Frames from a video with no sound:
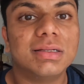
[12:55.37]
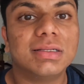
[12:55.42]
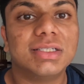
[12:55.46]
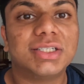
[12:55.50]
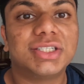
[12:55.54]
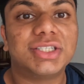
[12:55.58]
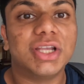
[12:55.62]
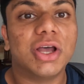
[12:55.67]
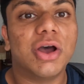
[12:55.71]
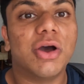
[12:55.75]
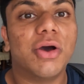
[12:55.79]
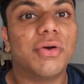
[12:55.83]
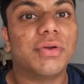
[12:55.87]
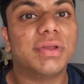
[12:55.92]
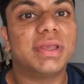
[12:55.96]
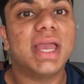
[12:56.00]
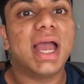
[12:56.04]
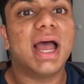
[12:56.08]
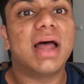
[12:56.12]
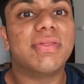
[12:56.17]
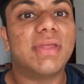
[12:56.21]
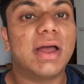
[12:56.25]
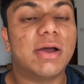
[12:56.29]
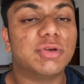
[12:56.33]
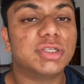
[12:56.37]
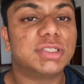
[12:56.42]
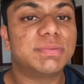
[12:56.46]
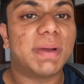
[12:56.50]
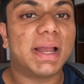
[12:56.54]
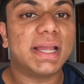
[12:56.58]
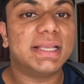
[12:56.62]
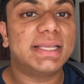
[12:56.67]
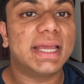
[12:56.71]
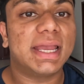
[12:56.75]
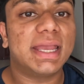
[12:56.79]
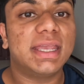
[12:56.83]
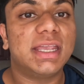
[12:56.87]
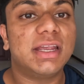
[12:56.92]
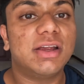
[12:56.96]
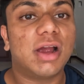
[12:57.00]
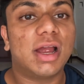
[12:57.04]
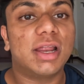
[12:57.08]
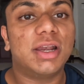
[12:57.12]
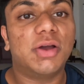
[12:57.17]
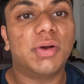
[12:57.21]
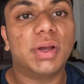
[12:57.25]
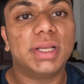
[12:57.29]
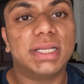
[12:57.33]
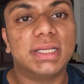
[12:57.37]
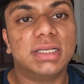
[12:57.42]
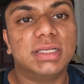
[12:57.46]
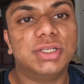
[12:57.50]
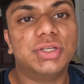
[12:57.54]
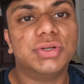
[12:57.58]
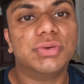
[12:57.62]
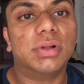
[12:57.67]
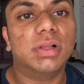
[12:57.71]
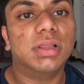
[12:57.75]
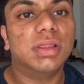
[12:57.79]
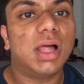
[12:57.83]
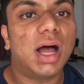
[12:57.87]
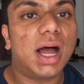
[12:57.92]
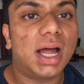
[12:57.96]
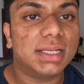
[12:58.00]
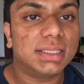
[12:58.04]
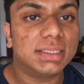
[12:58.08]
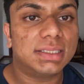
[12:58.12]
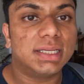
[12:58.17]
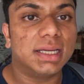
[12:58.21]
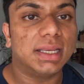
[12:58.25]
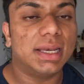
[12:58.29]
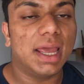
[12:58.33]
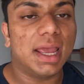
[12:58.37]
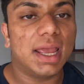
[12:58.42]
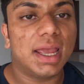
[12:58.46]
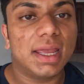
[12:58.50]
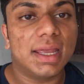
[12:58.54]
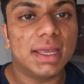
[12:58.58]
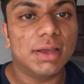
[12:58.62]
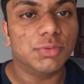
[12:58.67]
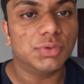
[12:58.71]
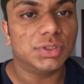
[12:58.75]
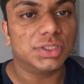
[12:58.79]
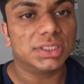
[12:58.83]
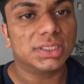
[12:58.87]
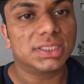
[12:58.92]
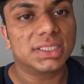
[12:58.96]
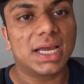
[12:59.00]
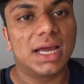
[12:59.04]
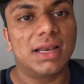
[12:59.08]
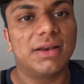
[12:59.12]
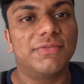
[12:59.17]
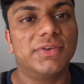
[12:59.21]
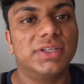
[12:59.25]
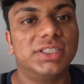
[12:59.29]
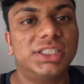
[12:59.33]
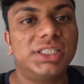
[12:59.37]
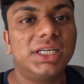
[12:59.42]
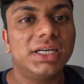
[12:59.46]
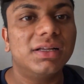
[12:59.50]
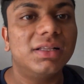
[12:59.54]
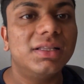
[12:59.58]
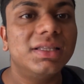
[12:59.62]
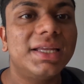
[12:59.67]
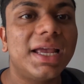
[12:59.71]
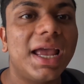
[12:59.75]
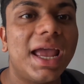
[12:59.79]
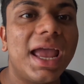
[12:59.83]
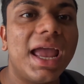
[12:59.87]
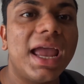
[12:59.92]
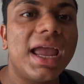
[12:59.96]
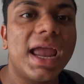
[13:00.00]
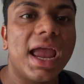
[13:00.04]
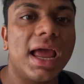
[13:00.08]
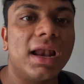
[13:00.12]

So yeah, that was my day here. I know I didn't do a lot today. It was just kind of a chill day,